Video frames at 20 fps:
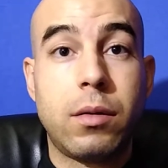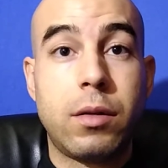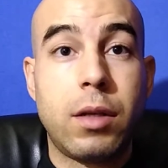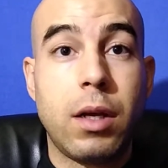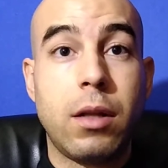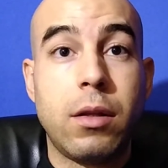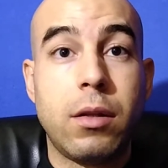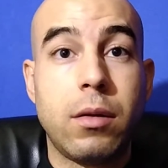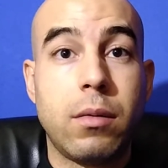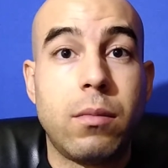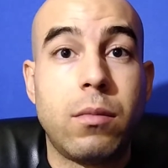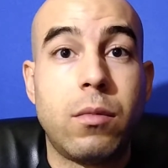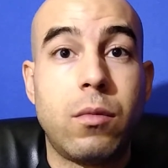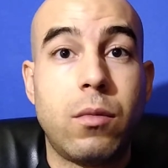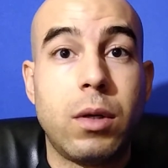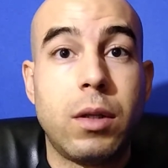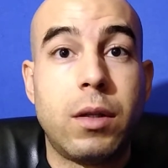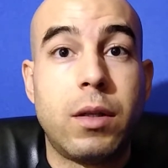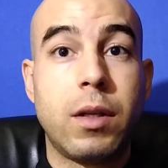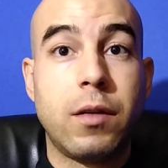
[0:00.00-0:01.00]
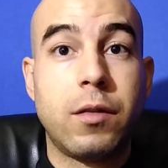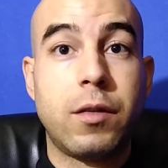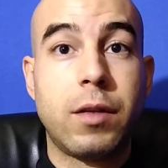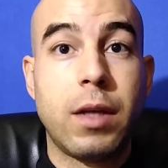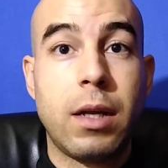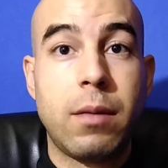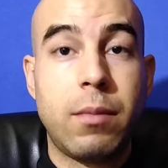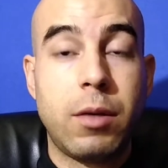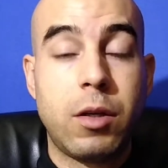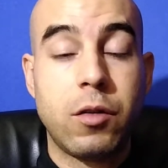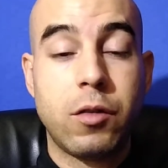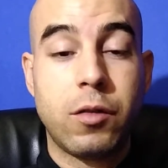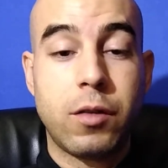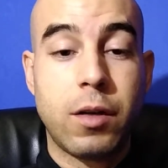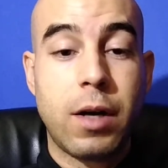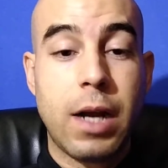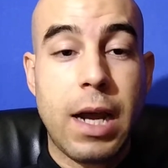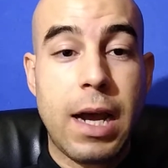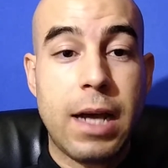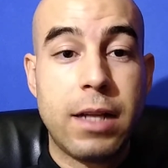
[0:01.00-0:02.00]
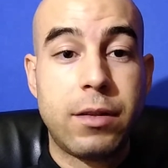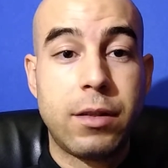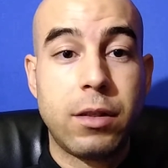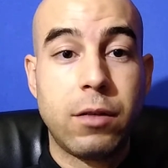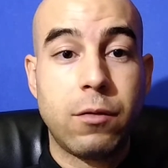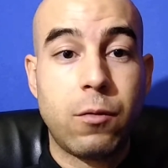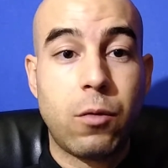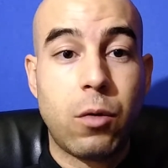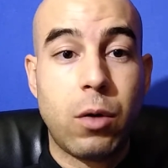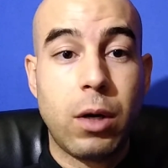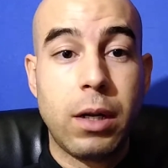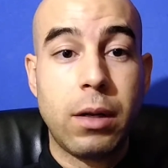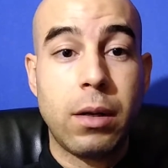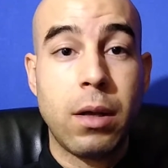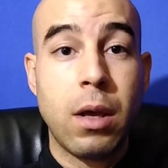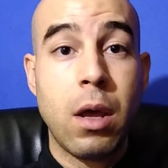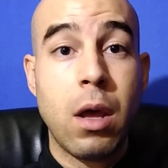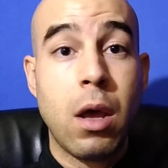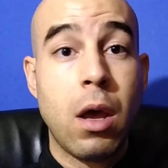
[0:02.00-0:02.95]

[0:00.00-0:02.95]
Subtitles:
tell them what they said because they're asking for it.